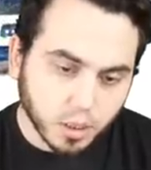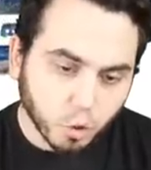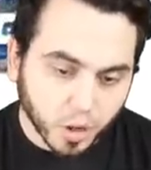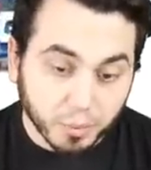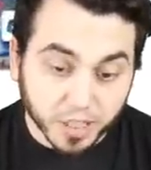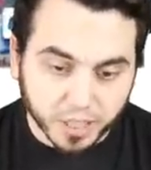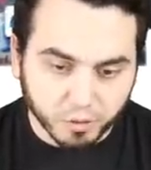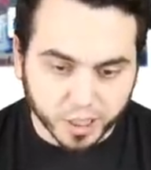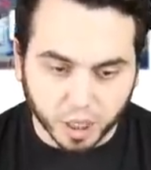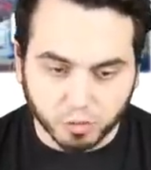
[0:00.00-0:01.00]
we believe
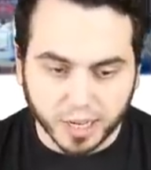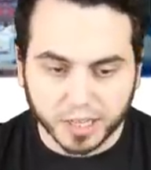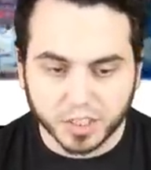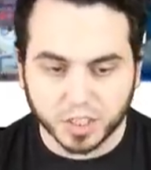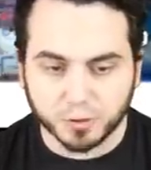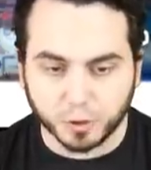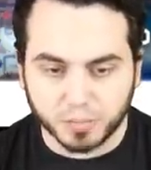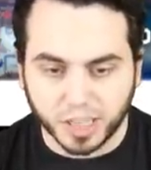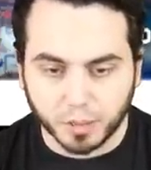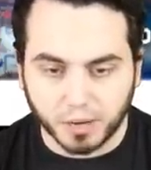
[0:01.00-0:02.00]
we know, right? This is from
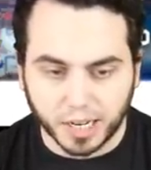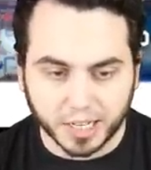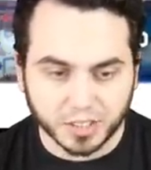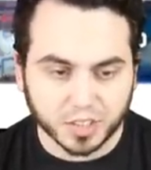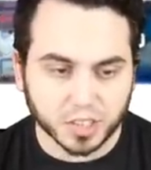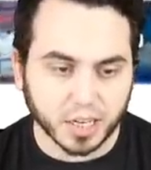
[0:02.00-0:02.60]
Data Mines.